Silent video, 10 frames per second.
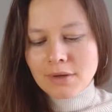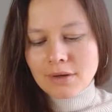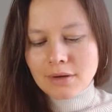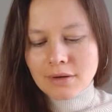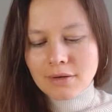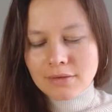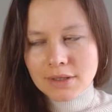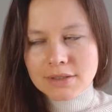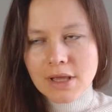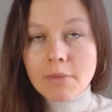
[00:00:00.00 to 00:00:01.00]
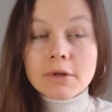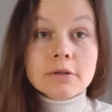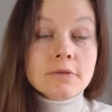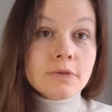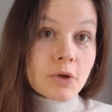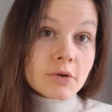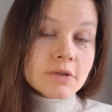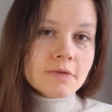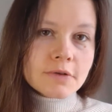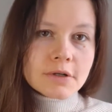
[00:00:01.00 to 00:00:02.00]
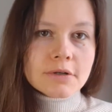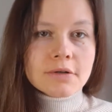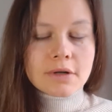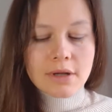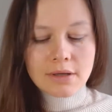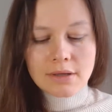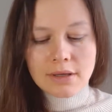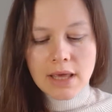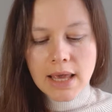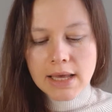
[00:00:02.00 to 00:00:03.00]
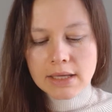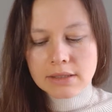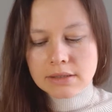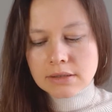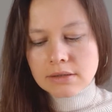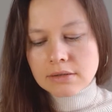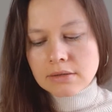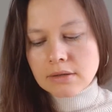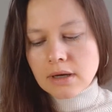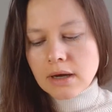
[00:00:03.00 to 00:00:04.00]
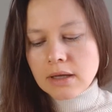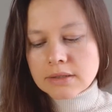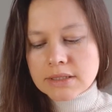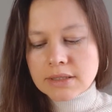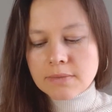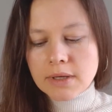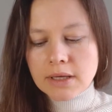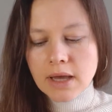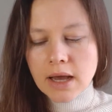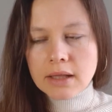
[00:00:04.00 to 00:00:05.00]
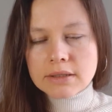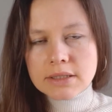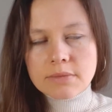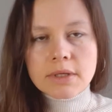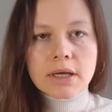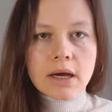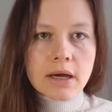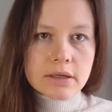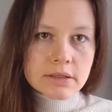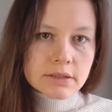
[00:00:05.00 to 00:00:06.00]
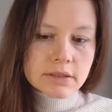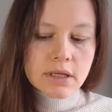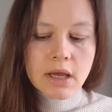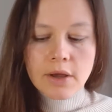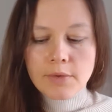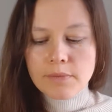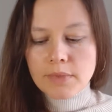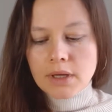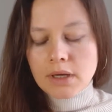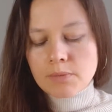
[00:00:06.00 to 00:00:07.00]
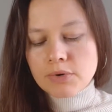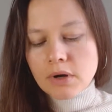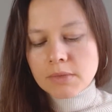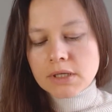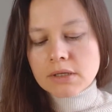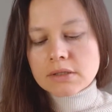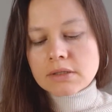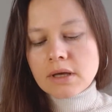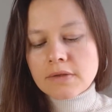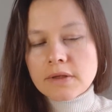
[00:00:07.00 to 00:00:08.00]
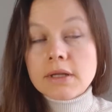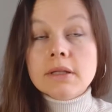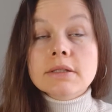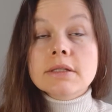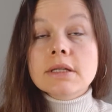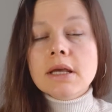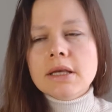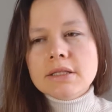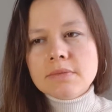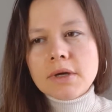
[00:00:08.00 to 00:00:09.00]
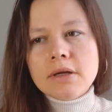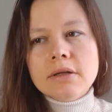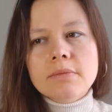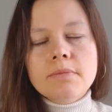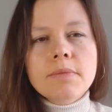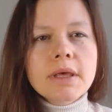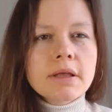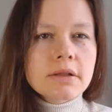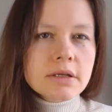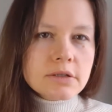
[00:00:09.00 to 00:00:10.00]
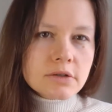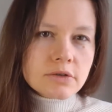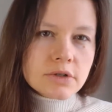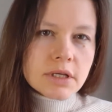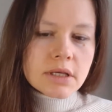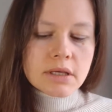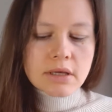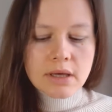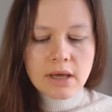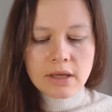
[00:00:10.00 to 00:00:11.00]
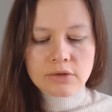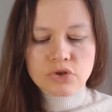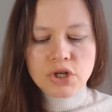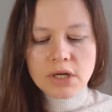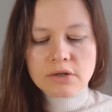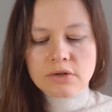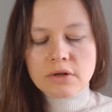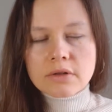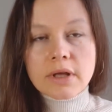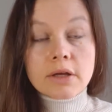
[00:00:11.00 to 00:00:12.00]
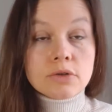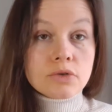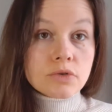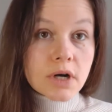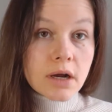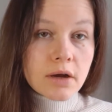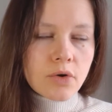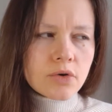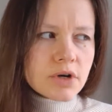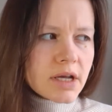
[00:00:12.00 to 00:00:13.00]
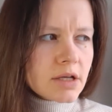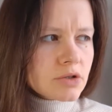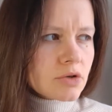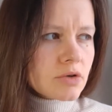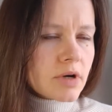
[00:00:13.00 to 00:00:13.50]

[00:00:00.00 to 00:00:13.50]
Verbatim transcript: uh, this eminent philosopher, uh, and uh, Alcibi Alcibiades, a prominent Athenian statesman, military and general and orator